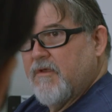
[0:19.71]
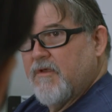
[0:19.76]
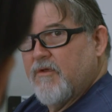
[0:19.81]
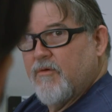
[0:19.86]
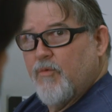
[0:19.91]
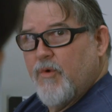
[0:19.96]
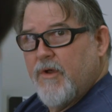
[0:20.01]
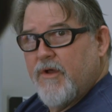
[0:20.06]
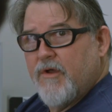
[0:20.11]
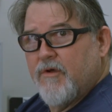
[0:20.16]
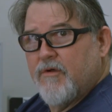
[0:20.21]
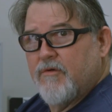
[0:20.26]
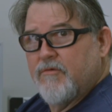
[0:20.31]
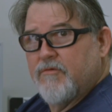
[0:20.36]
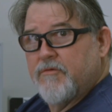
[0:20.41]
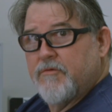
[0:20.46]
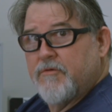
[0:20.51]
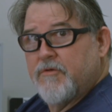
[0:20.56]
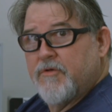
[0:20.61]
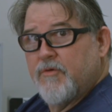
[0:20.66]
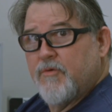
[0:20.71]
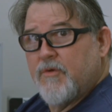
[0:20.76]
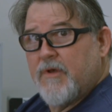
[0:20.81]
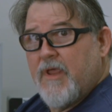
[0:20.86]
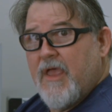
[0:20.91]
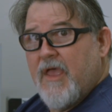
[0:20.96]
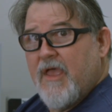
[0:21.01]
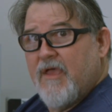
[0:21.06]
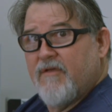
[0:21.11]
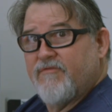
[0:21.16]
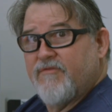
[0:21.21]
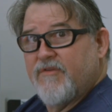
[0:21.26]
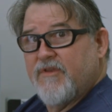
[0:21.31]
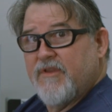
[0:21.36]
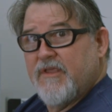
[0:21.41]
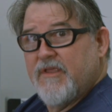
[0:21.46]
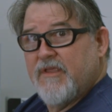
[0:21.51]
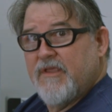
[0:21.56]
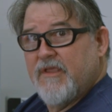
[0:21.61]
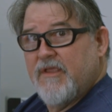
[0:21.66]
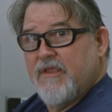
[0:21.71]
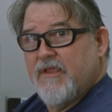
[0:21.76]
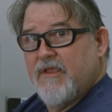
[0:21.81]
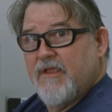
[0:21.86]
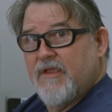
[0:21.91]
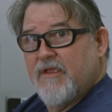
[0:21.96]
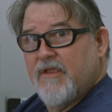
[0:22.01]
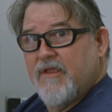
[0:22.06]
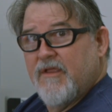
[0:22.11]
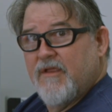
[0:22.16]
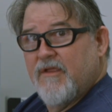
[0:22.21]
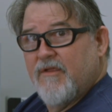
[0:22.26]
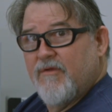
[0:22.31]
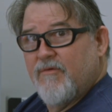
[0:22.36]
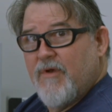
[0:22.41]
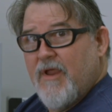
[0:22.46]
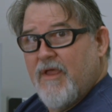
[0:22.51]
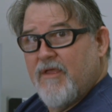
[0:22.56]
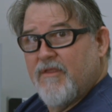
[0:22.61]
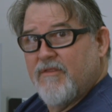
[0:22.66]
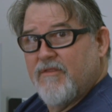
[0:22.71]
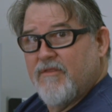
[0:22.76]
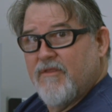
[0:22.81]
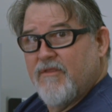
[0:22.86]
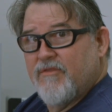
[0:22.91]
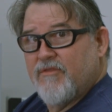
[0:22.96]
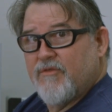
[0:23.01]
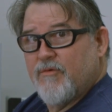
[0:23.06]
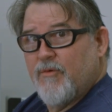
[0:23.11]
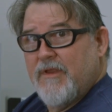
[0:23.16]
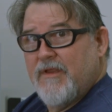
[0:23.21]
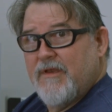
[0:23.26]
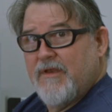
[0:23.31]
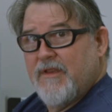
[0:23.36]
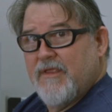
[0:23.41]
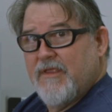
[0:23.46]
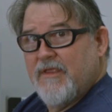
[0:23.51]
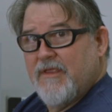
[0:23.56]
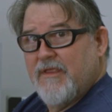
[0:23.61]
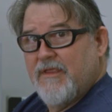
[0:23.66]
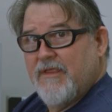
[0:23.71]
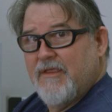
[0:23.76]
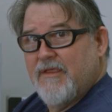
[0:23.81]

weird 2.5D rather than 3D,